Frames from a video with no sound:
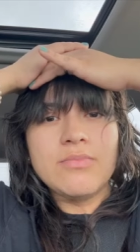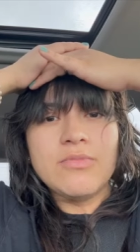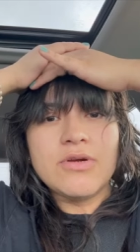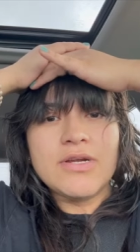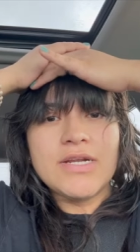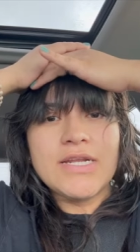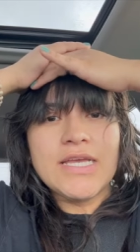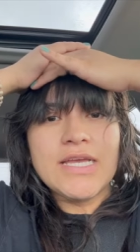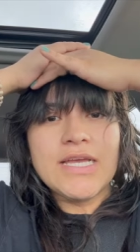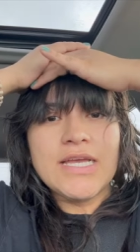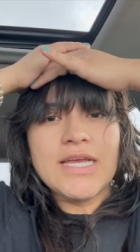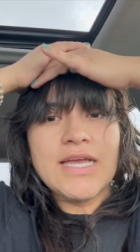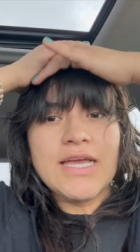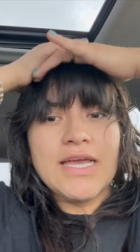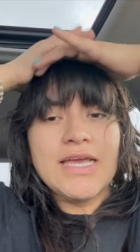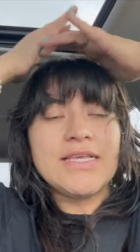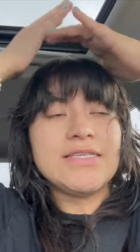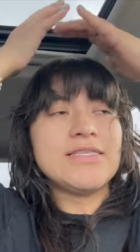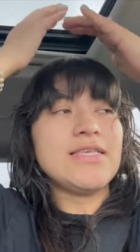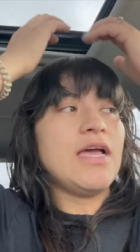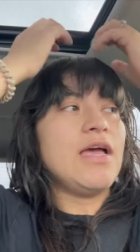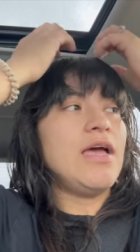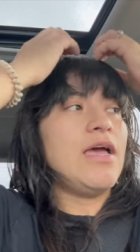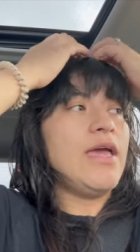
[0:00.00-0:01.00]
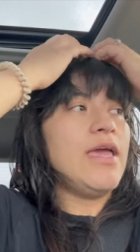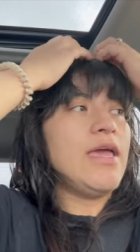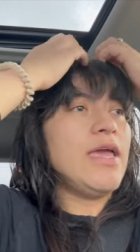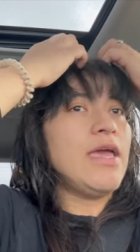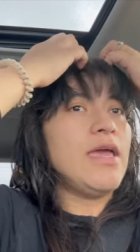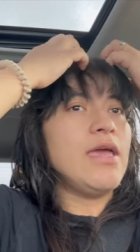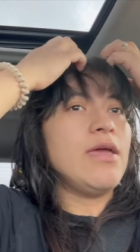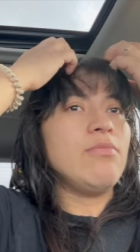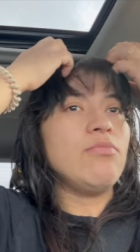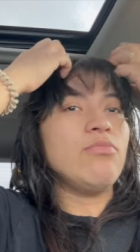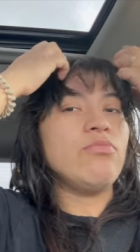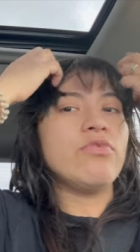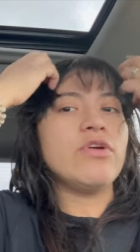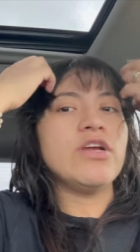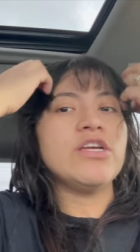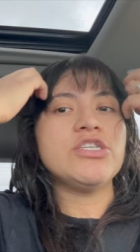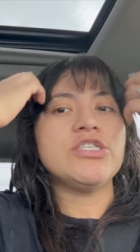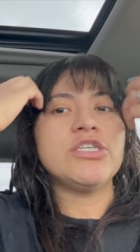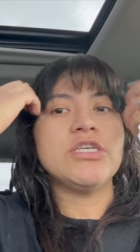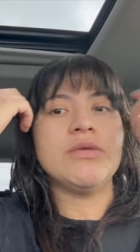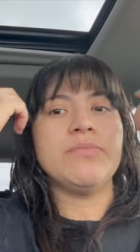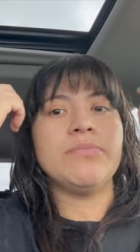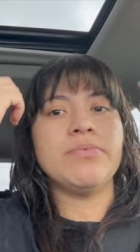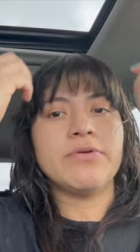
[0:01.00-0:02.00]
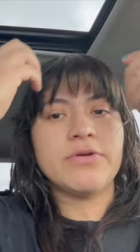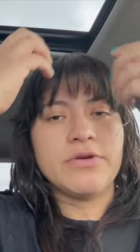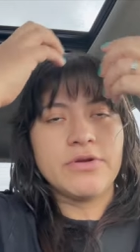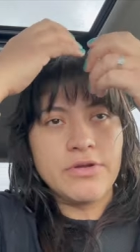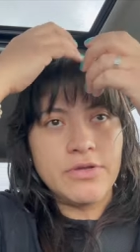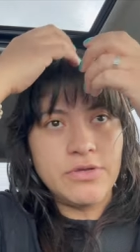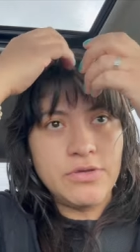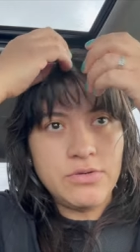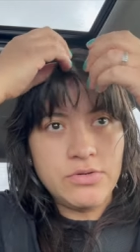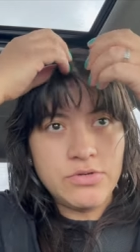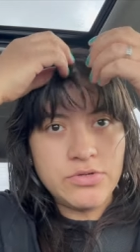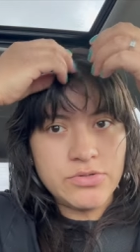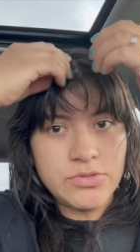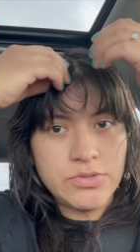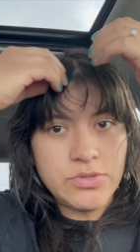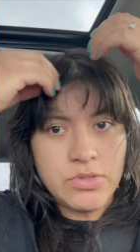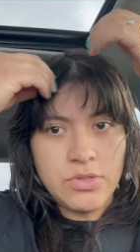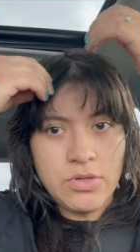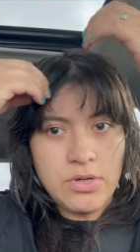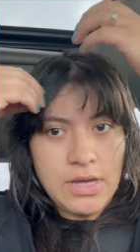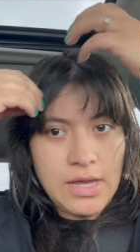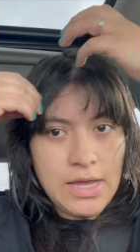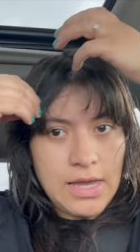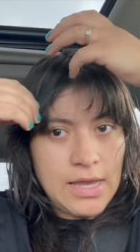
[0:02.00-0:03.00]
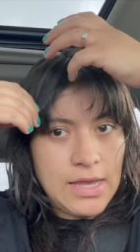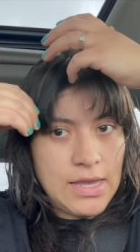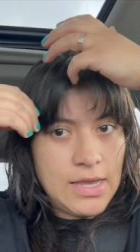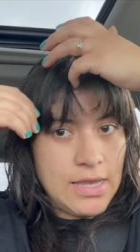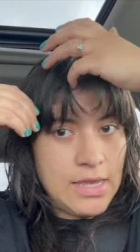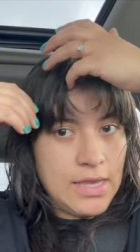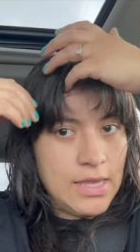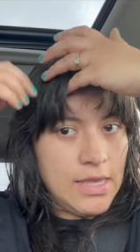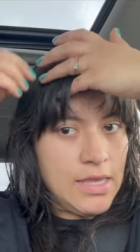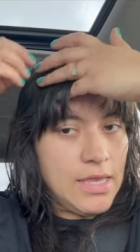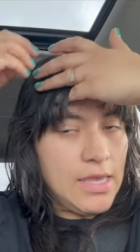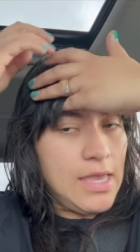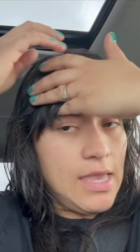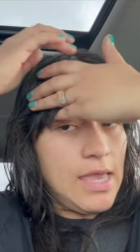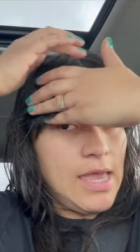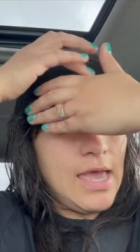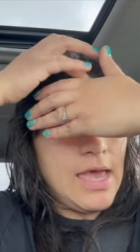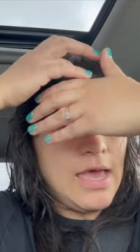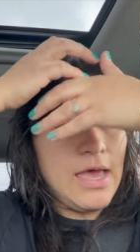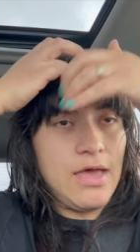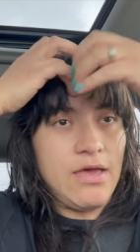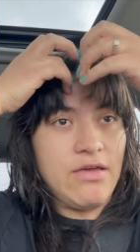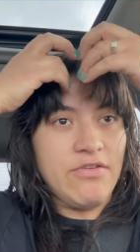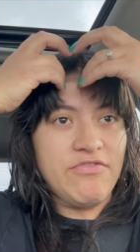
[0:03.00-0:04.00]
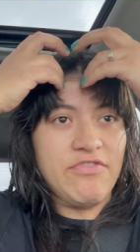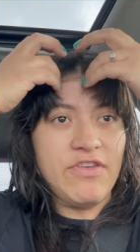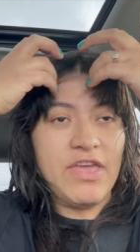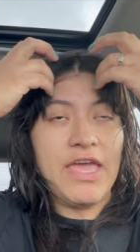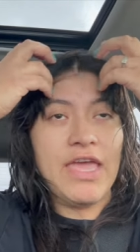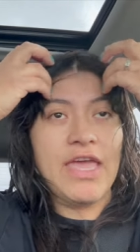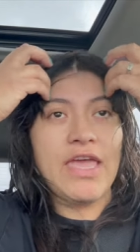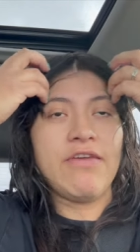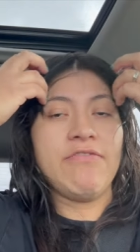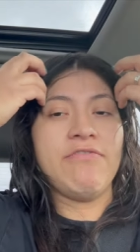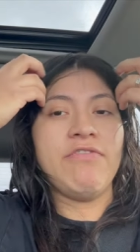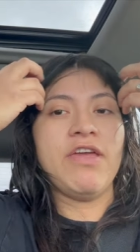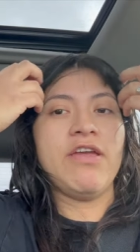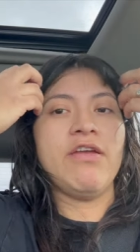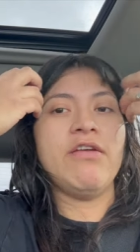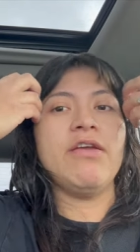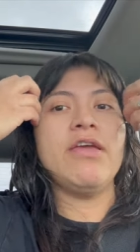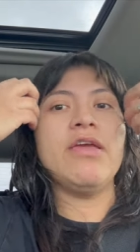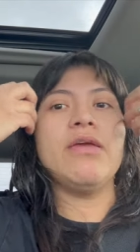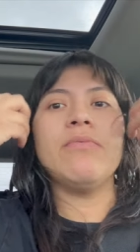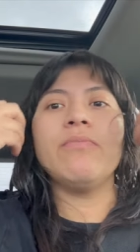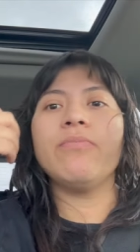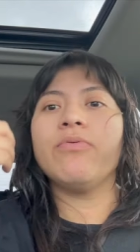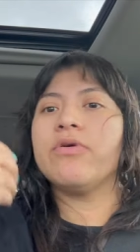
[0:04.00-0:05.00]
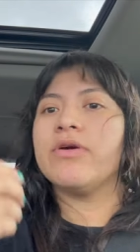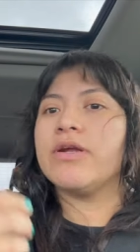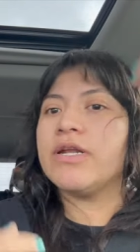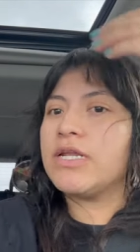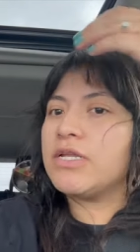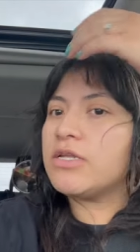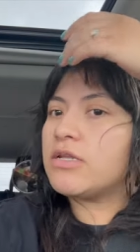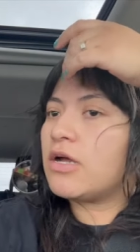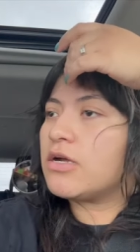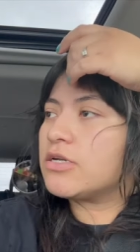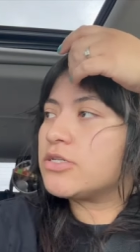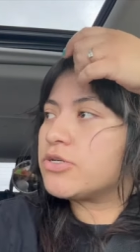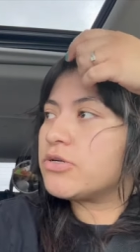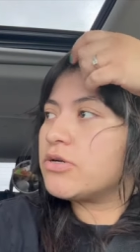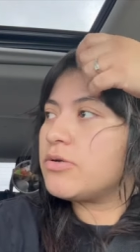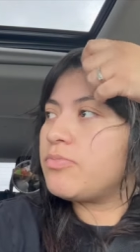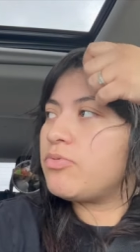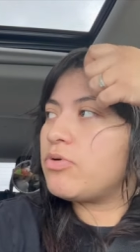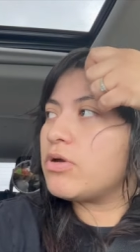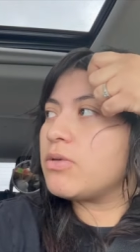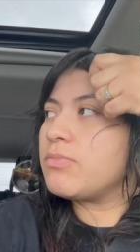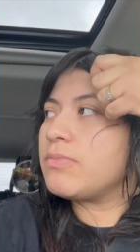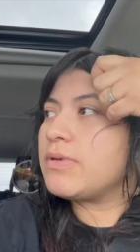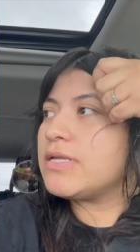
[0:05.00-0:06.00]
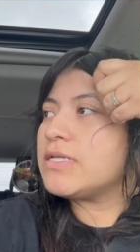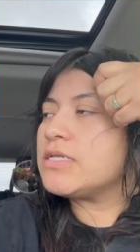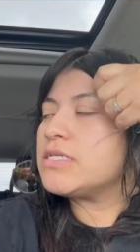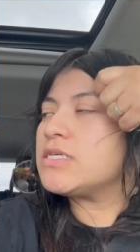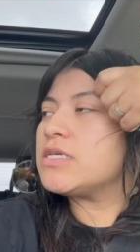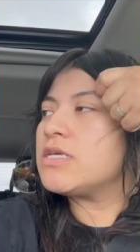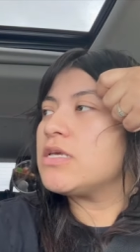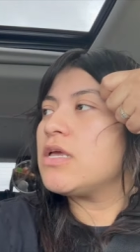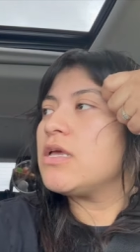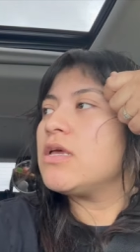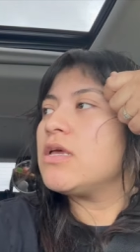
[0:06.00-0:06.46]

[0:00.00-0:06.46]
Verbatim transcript: morning, guys. I am rushing per usual. I have a very important doctor appointment